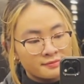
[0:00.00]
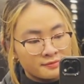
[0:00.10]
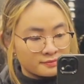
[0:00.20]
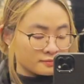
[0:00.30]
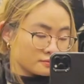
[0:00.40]

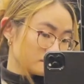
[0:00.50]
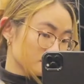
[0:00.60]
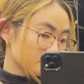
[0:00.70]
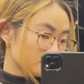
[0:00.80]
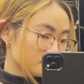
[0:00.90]

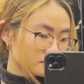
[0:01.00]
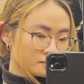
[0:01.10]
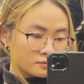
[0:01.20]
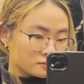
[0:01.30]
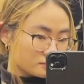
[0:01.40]

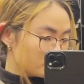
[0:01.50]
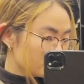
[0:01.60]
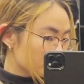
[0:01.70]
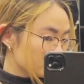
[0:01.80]
Nobody speaks.